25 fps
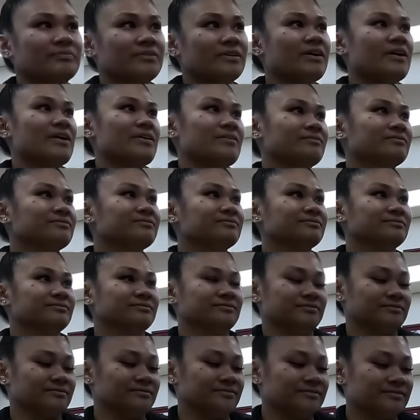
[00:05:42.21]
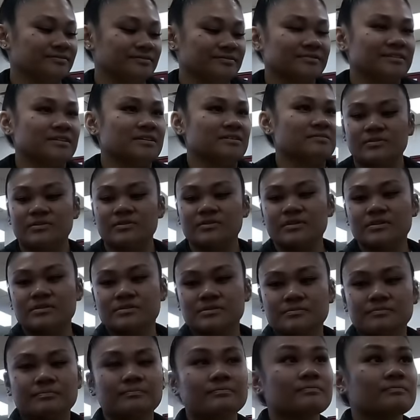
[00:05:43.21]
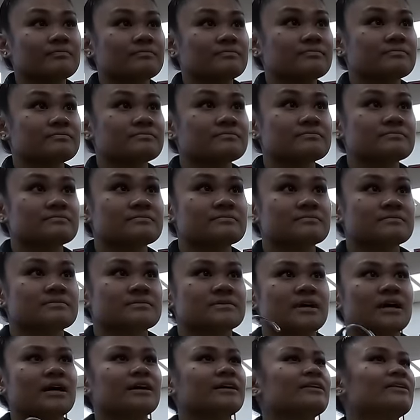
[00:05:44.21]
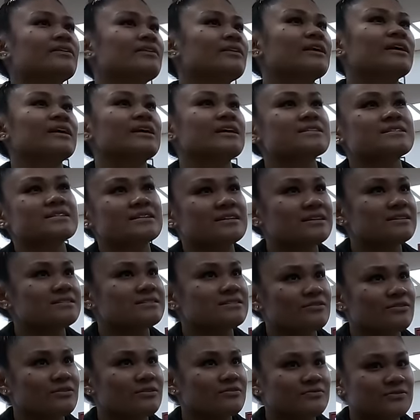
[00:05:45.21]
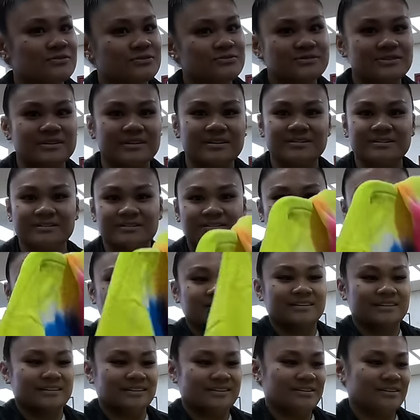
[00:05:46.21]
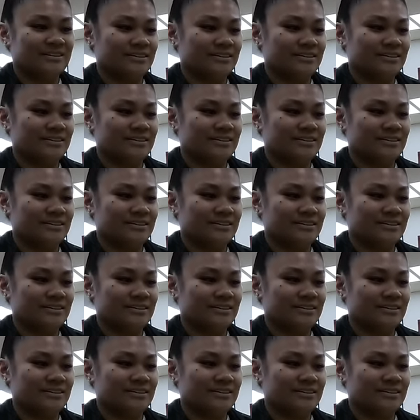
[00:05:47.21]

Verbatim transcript: Yeah. oh, Yeah, yeah. okay. Oh. But you're wearing an Iowa shirt. So. I know, like, isn't this so I was there for confusing? work.